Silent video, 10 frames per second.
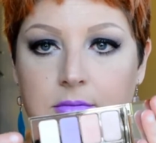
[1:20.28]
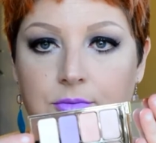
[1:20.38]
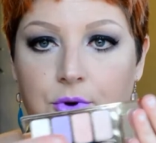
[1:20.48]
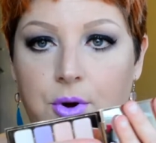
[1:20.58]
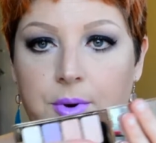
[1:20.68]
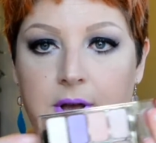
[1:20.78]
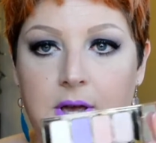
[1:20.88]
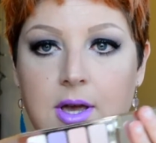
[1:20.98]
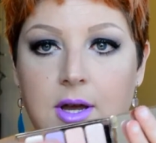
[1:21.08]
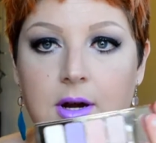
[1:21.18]
row right
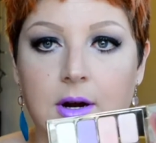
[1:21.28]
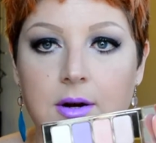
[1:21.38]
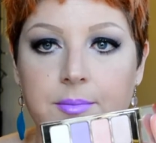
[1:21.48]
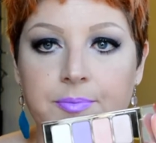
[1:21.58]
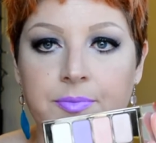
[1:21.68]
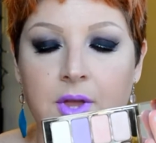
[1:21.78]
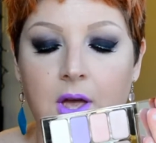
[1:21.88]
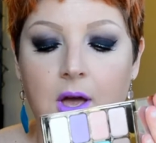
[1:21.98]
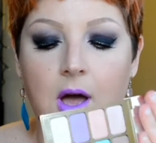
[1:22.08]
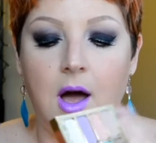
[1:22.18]
here,
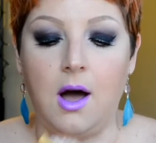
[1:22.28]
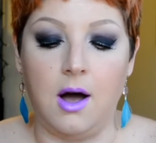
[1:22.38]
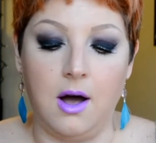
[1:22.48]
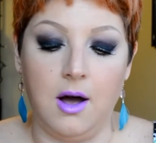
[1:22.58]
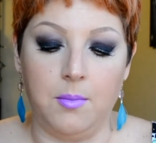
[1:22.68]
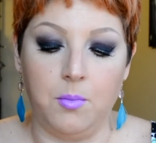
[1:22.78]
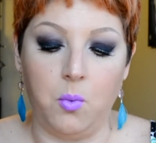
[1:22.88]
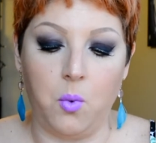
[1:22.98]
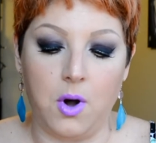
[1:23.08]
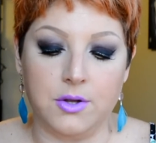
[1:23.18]

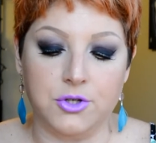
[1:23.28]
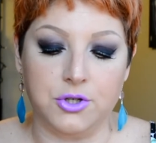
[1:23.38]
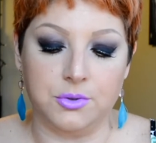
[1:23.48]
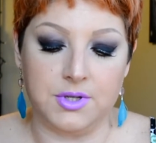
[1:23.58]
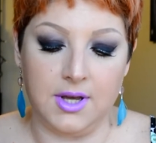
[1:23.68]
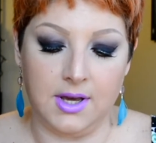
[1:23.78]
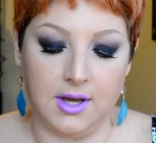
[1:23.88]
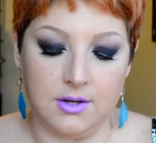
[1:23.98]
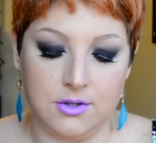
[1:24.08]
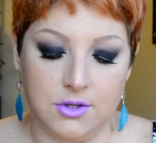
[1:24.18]
once you dig
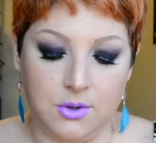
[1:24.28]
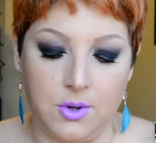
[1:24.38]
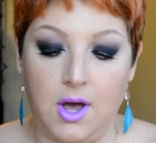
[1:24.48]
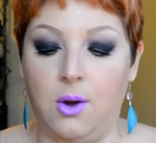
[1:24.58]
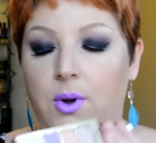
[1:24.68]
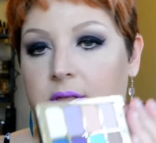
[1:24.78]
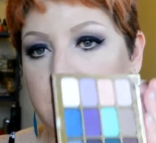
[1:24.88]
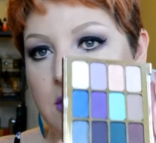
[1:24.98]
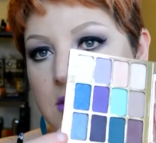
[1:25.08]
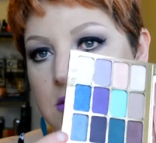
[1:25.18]
into, oh, and
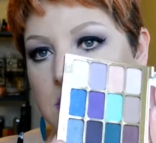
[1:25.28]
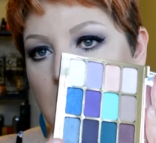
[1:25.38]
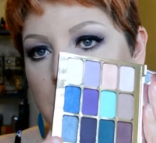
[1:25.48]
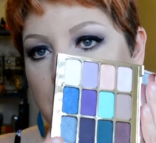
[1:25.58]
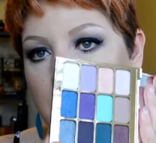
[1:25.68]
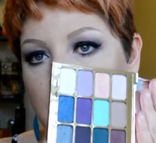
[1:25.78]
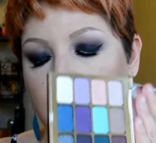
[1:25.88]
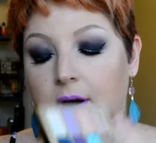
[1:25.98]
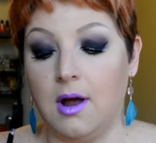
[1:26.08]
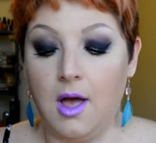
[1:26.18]
then this color right
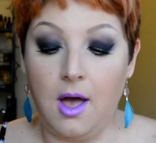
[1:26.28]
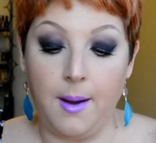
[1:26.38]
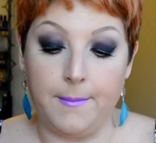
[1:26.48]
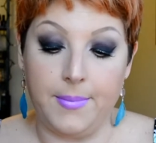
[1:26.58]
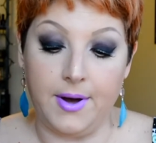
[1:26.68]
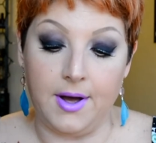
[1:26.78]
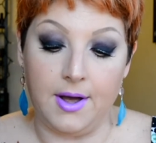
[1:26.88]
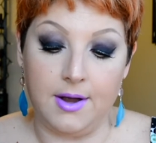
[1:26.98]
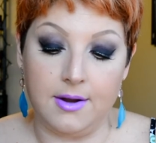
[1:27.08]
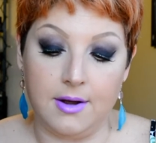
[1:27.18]
here, but